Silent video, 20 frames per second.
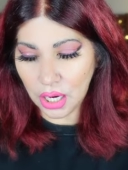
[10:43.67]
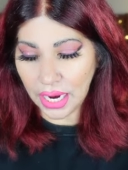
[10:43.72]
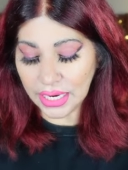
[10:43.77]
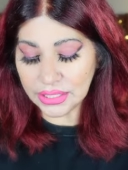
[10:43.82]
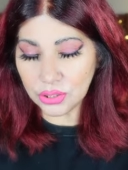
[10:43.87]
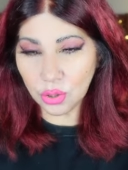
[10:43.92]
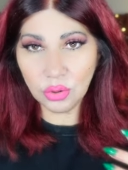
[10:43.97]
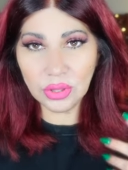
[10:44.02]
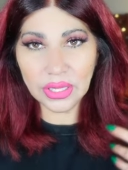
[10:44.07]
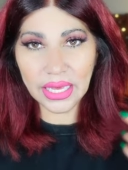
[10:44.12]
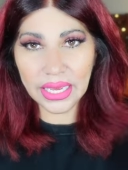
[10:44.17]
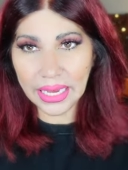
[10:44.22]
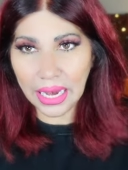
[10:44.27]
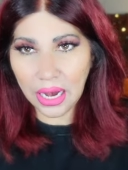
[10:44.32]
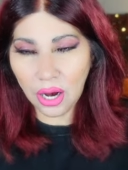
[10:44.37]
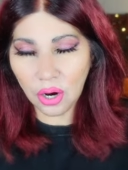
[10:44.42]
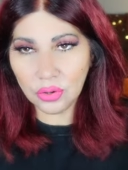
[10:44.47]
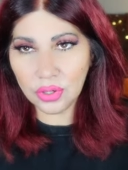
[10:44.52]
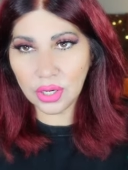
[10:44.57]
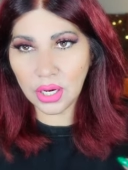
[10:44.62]
I don't lay
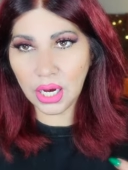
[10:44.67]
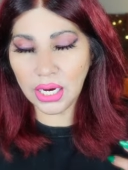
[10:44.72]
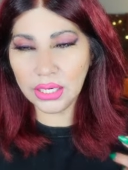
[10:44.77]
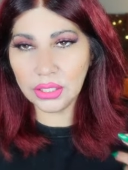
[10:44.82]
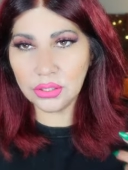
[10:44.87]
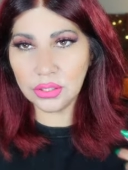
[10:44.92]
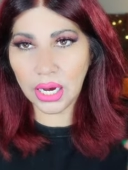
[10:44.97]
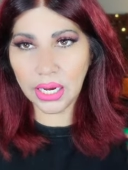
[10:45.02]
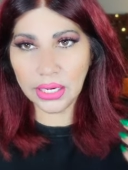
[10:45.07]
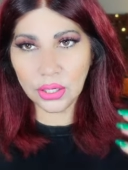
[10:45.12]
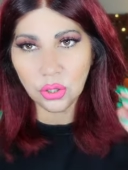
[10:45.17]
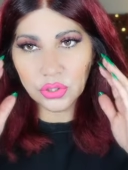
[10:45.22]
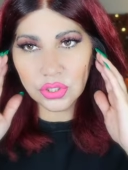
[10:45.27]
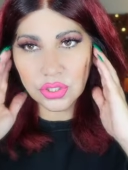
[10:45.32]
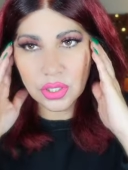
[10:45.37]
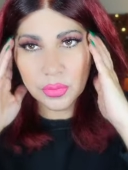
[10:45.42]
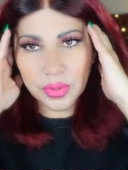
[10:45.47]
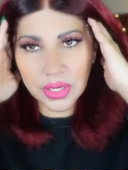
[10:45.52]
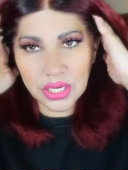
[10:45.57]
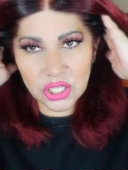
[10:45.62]
out. I, I go to
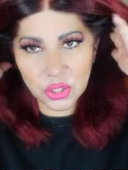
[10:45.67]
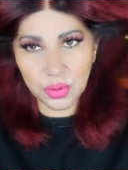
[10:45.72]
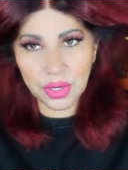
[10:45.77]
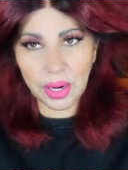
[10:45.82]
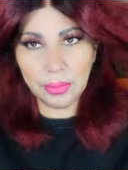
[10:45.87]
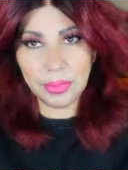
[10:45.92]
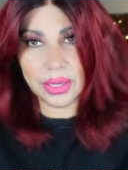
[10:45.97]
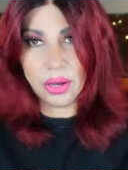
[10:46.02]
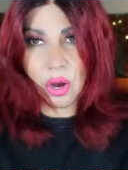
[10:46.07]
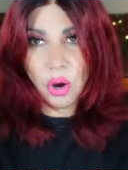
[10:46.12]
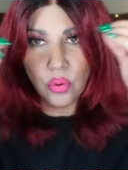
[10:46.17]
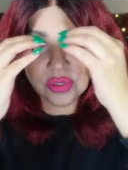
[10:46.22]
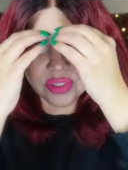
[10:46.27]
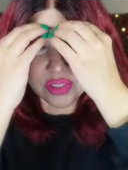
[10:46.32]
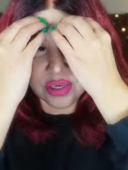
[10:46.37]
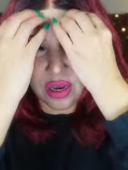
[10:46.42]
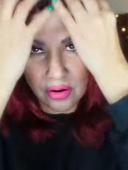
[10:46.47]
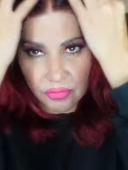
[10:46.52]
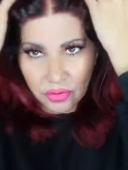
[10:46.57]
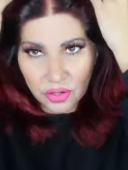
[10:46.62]
the beach, but I'm like
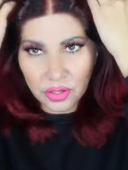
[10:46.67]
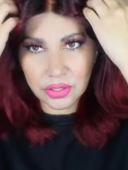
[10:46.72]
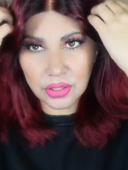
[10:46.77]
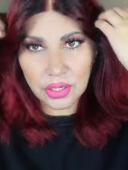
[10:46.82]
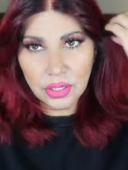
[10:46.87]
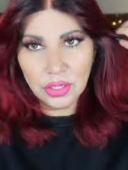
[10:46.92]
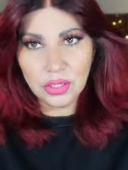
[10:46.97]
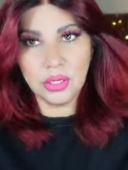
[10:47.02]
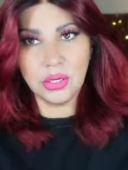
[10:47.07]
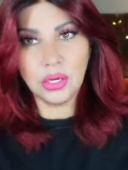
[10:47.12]
always covered.